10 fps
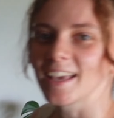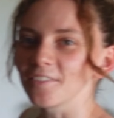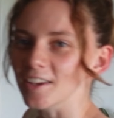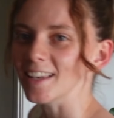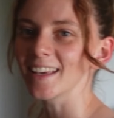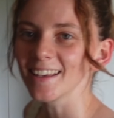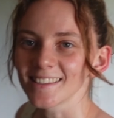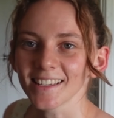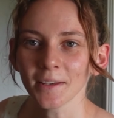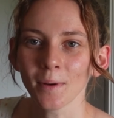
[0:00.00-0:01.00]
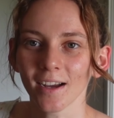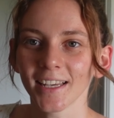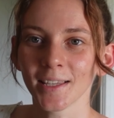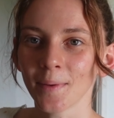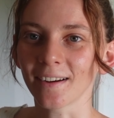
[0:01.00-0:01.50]
If you can hear Ziggy
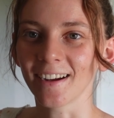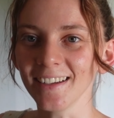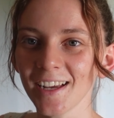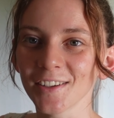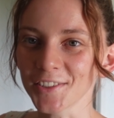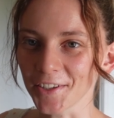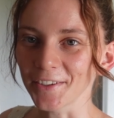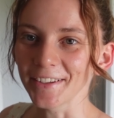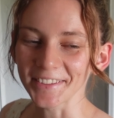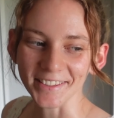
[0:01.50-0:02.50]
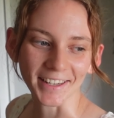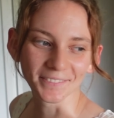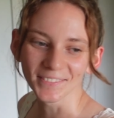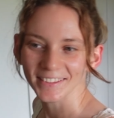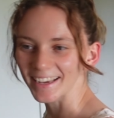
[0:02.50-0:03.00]
barking in the background, I'll show you in a
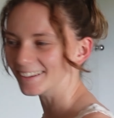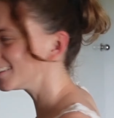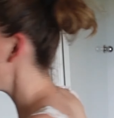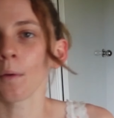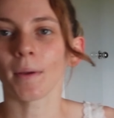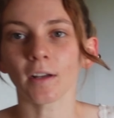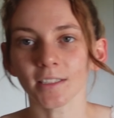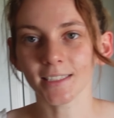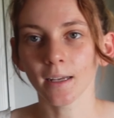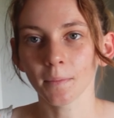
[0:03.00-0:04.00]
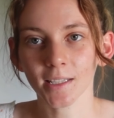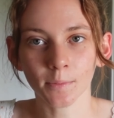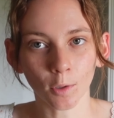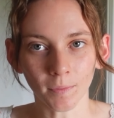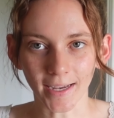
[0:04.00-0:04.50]
second what they got. We got some
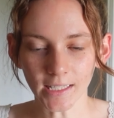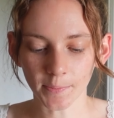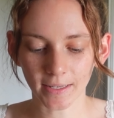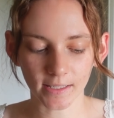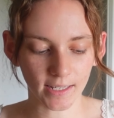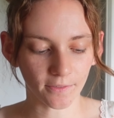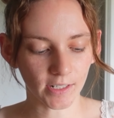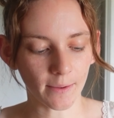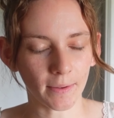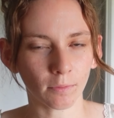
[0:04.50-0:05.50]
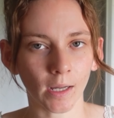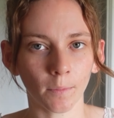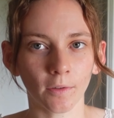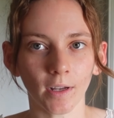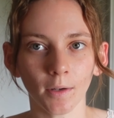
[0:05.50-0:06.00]
small plates because every time people
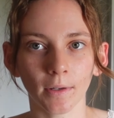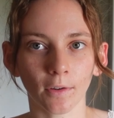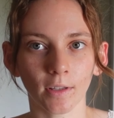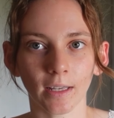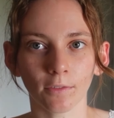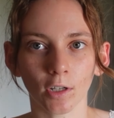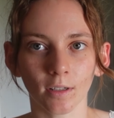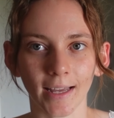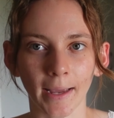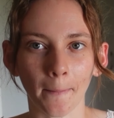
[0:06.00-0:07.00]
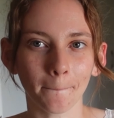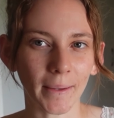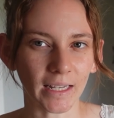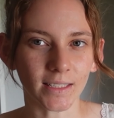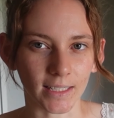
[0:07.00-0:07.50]
come over, we've only ever got like
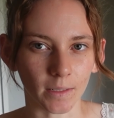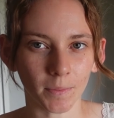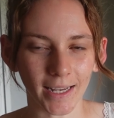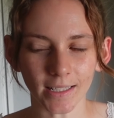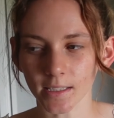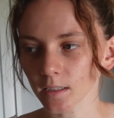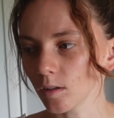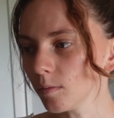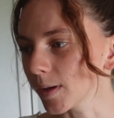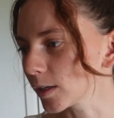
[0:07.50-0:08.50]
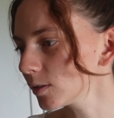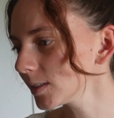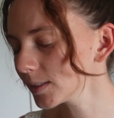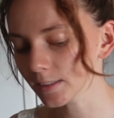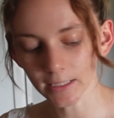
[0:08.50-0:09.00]
big dinner plates. Oh my
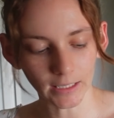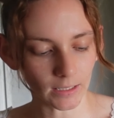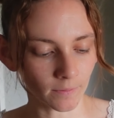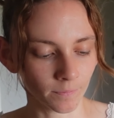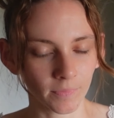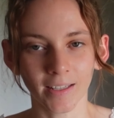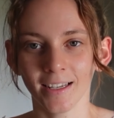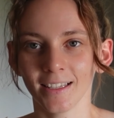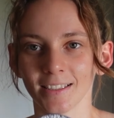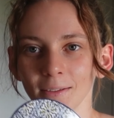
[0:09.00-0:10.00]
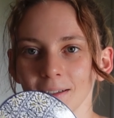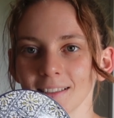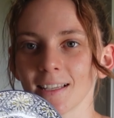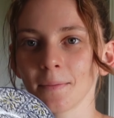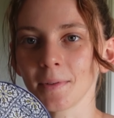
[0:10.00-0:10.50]
goodness, Ziggy. So we
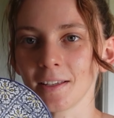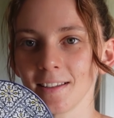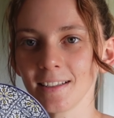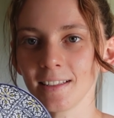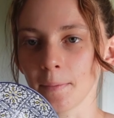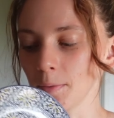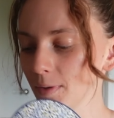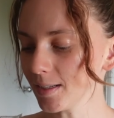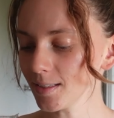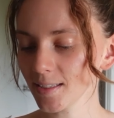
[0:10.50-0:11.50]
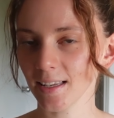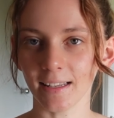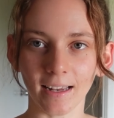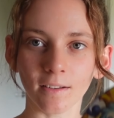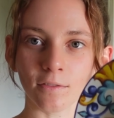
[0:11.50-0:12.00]
got some cute little lemon ones, and
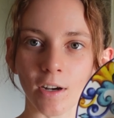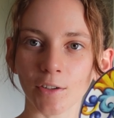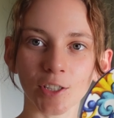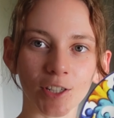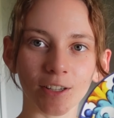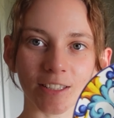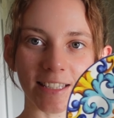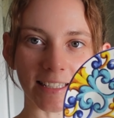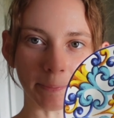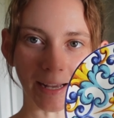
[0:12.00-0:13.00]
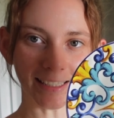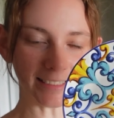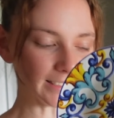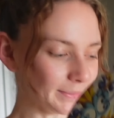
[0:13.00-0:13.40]
then Rowan chose this pattern.